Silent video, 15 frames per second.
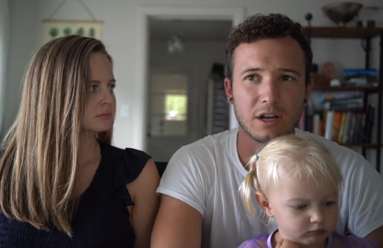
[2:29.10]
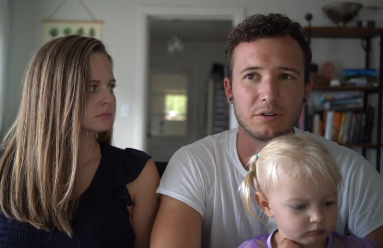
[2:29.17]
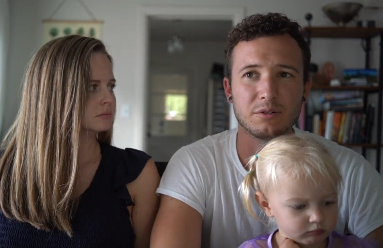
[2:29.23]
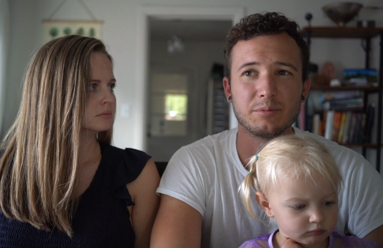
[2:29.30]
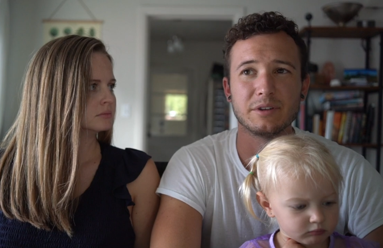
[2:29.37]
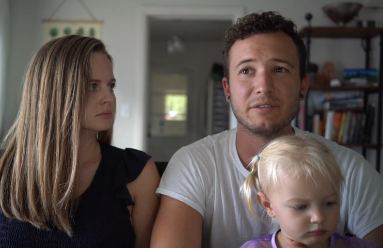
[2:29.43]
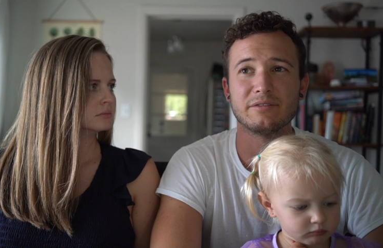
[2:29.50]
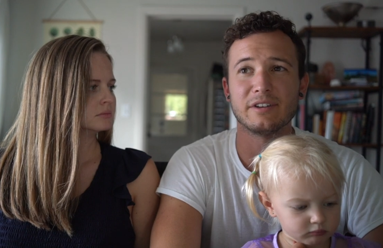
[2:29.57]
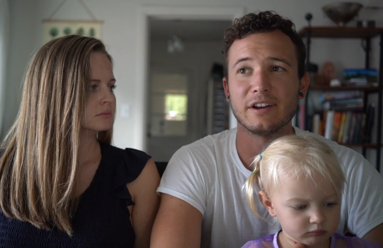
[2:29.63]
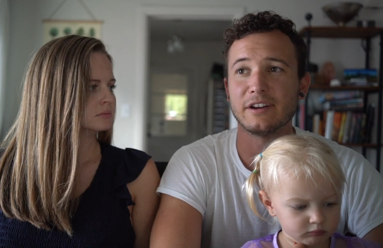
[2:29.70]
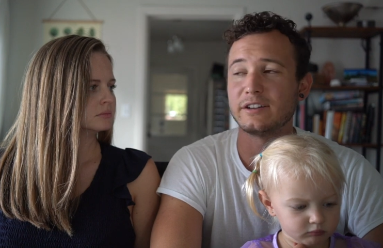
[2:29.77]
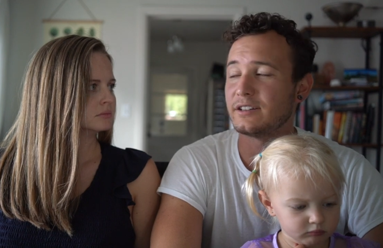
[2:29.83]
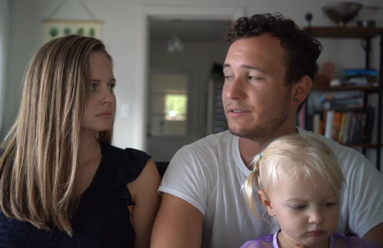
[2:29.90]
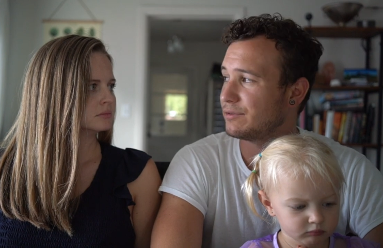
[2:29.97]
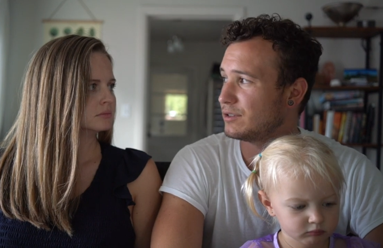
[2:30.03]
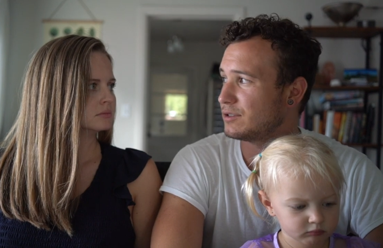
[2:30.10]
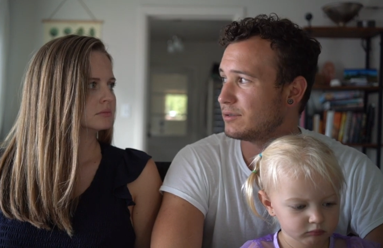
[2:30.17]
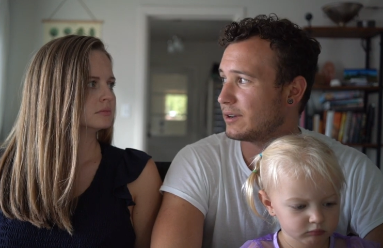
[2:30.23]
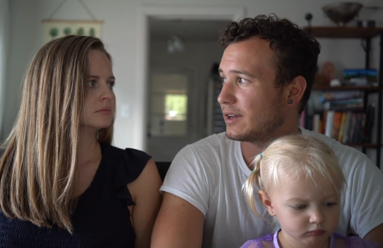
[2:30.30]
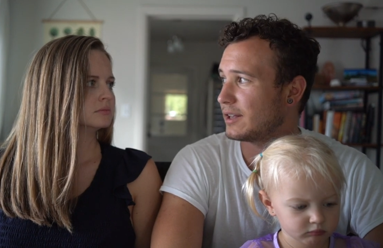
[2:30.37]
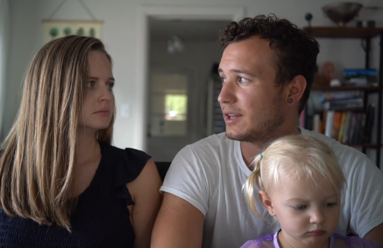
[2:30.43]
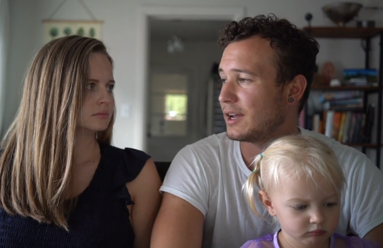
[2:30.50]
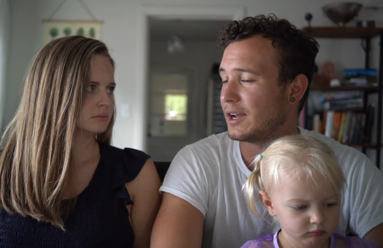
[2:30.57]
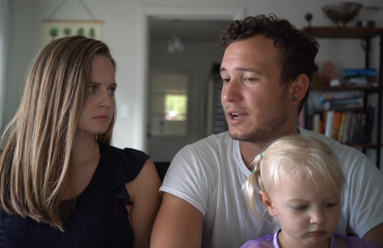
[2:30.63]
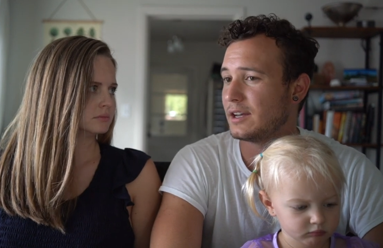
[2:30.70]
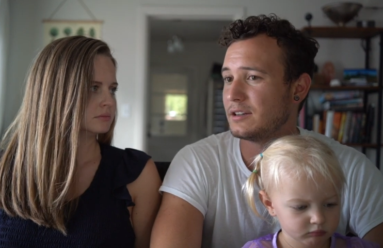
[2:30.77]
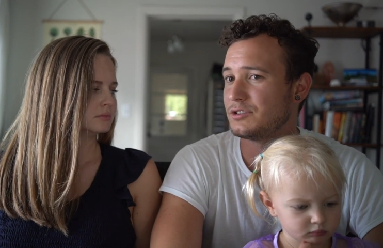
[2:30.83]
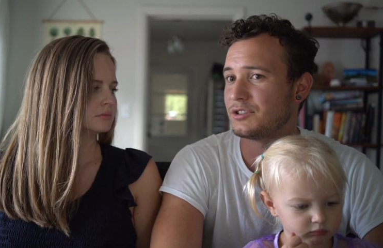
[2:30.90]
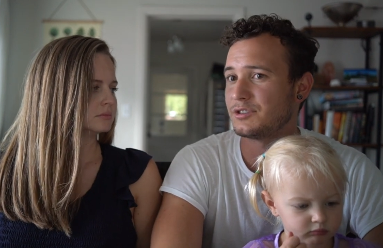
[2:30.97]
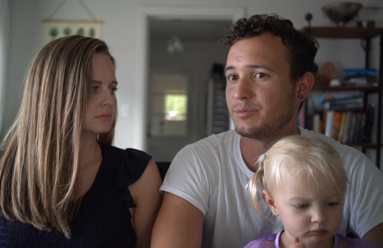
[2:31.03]
Speaker 1: it will be very different doing a
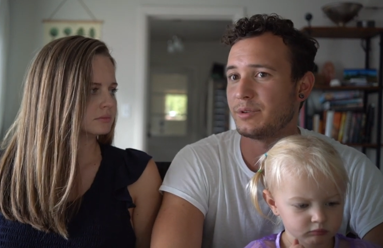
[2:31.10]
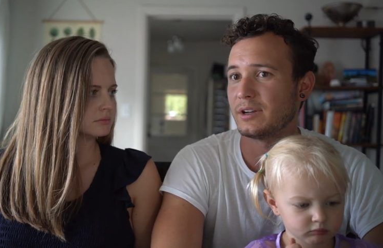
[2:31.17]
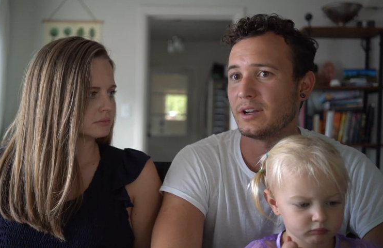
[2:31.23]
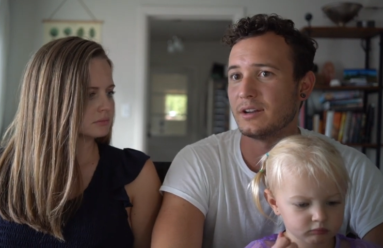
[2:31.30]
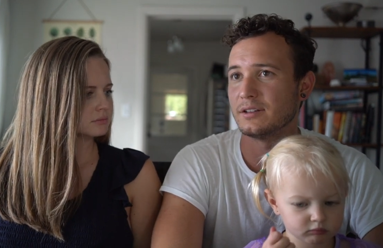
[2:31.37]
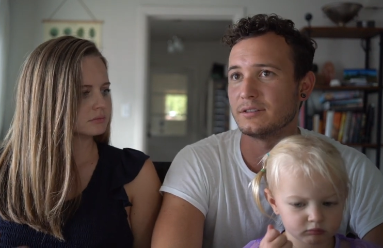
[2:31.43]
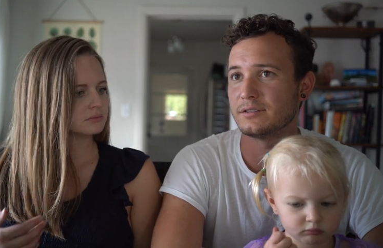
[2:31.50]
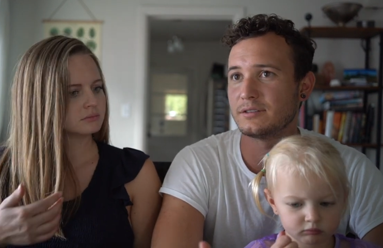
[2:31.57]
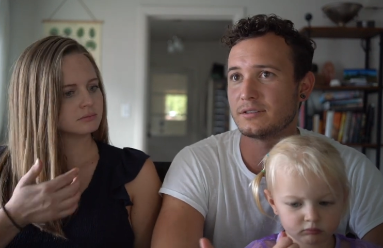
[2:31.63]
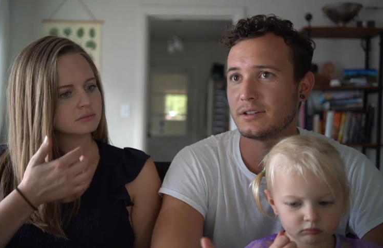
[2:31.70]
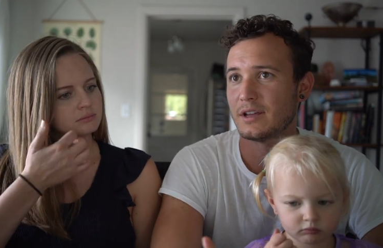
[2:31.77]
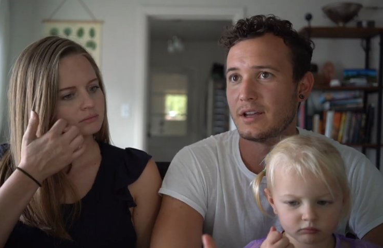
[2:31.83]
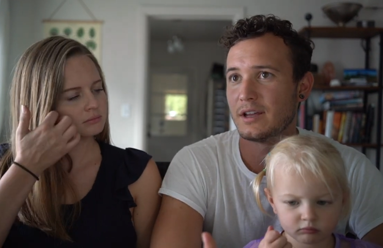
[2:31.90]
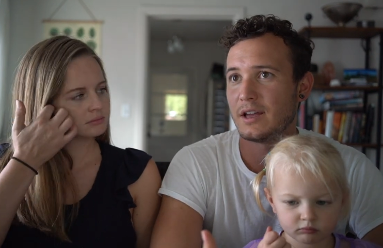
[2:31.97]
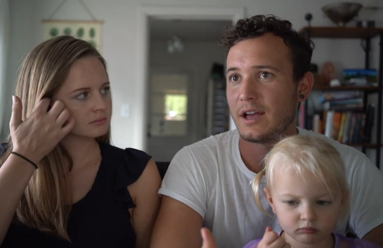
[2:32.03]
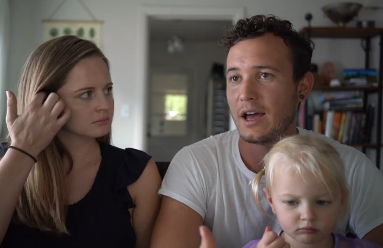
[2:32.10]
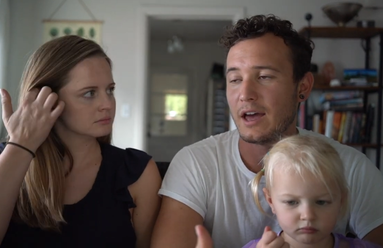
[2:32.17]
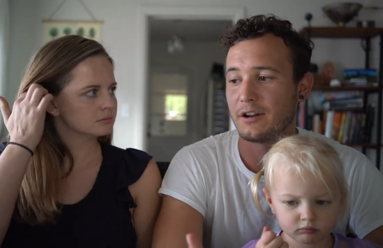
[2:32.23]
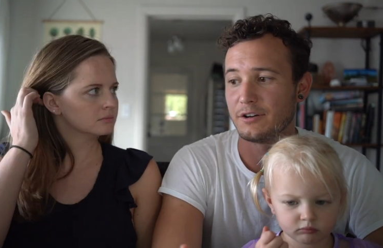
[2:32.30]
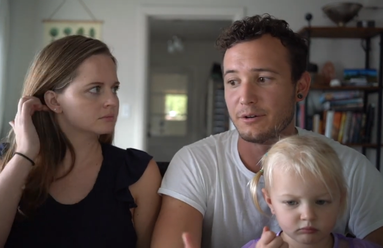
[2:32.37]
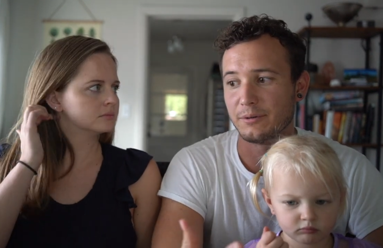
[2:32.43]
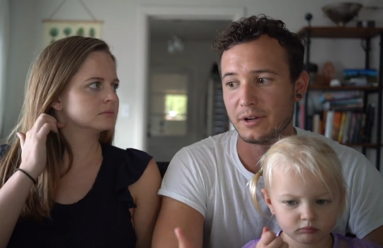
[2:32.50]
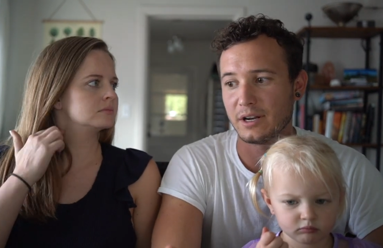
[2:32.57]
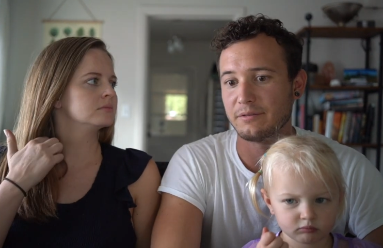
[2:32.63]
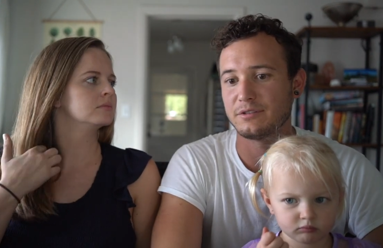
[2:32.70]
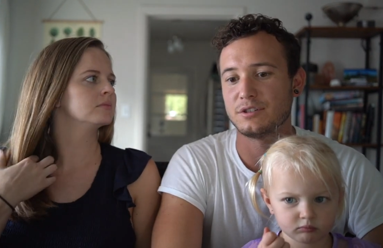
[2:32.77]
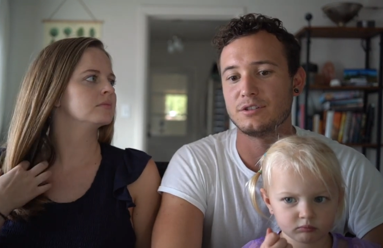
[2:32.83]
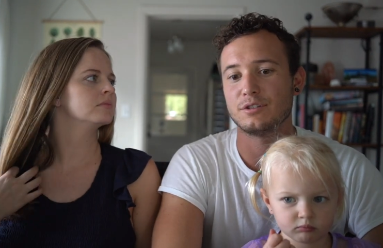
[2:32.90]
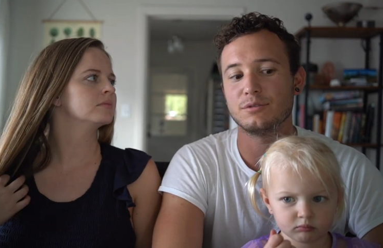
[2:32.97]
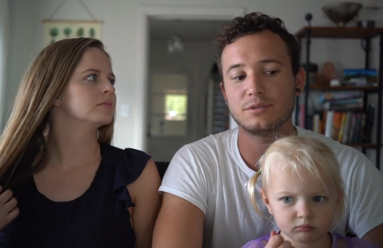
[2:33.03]
lying-in just mm-hmm. because. I don't know, we're gonna have
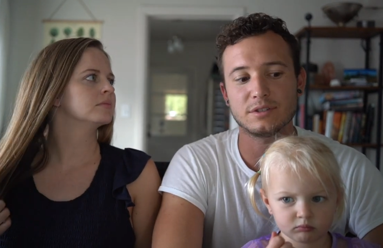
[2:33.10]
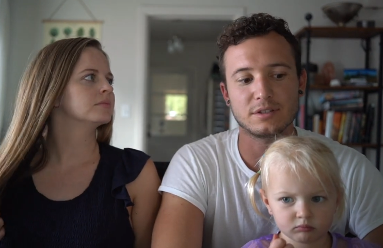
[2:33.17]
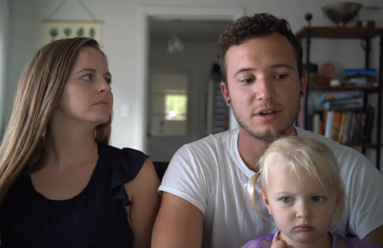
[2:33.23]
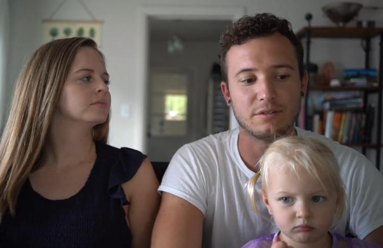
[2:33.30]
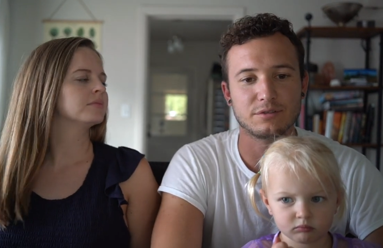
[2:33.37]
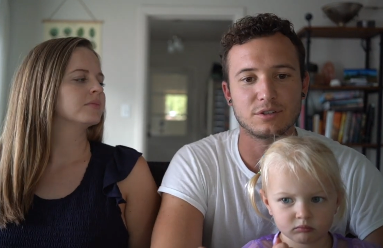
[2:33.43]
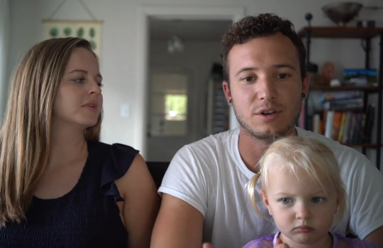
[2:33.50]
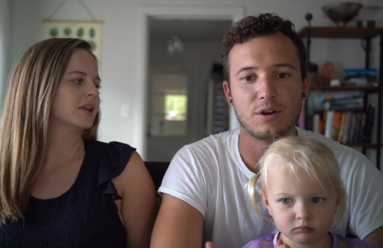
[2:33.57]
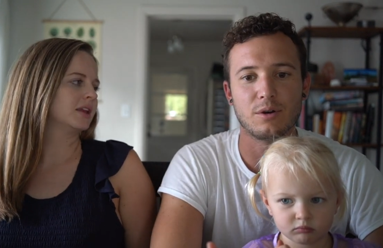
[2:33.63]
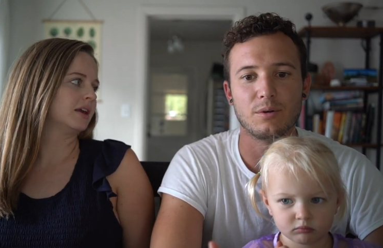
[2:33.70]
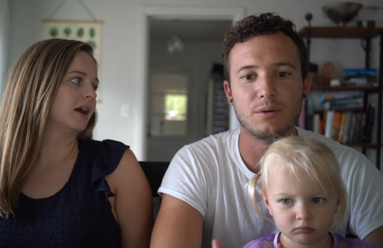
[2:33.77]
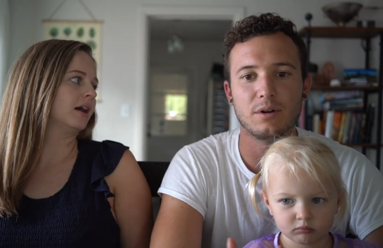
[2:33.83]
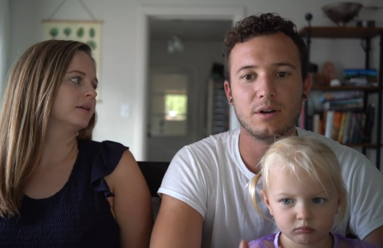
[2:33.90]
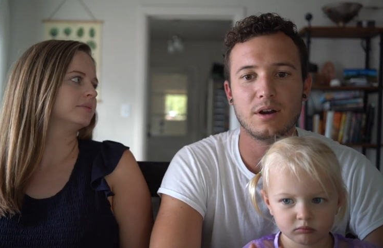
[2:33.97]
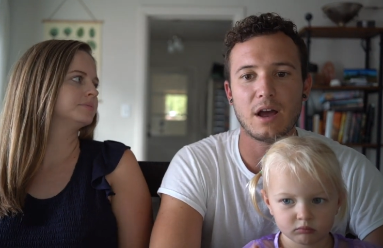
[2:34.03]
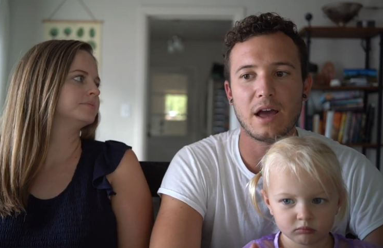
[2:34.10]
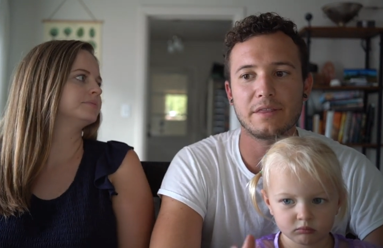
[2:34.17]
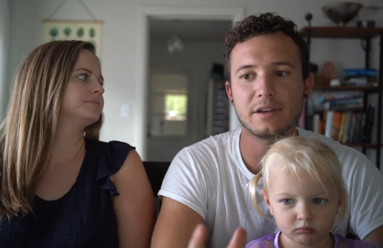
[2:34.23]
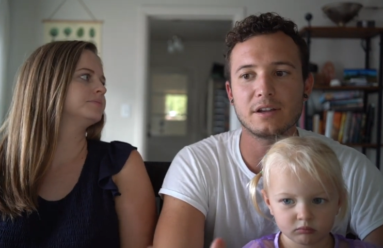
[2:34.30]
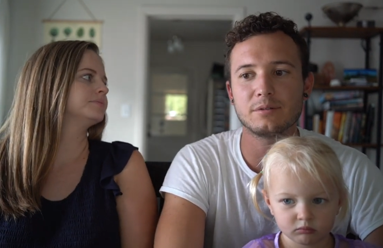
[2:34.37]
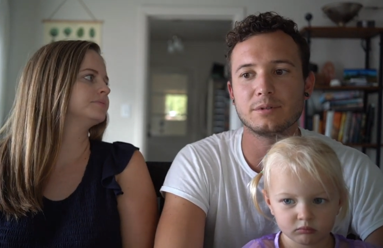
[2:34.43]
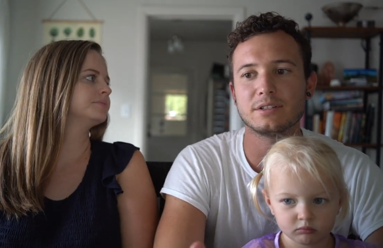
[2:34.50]
to do stuff. So yeah. I think it'll